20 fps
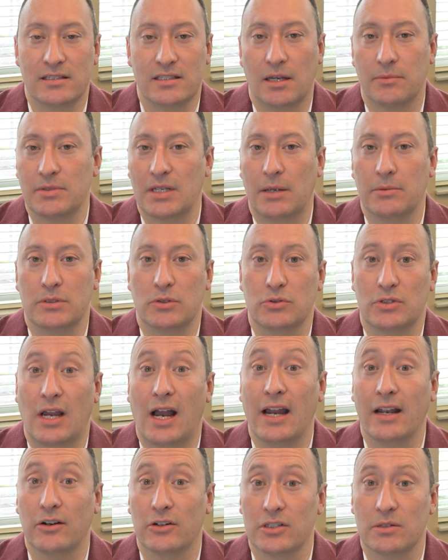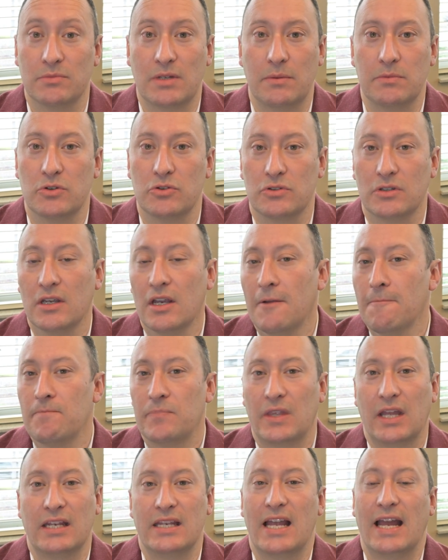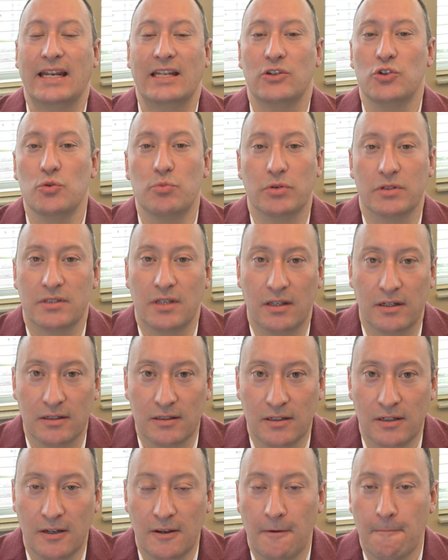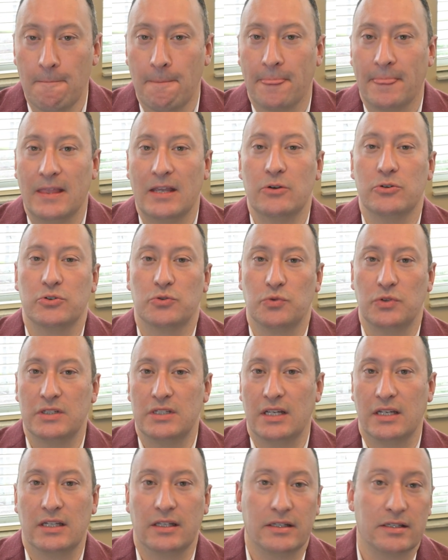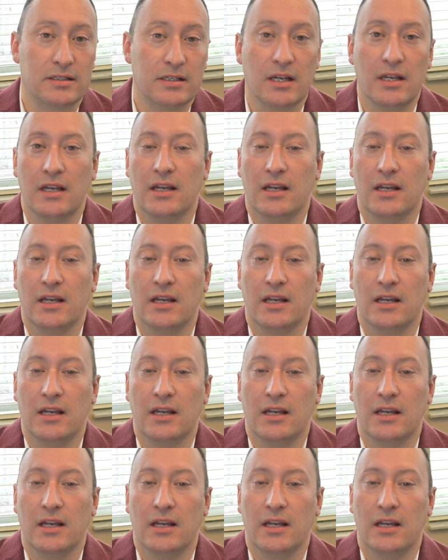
Sometimes it was higher, sometimes it was like 92%. It was ridiculous.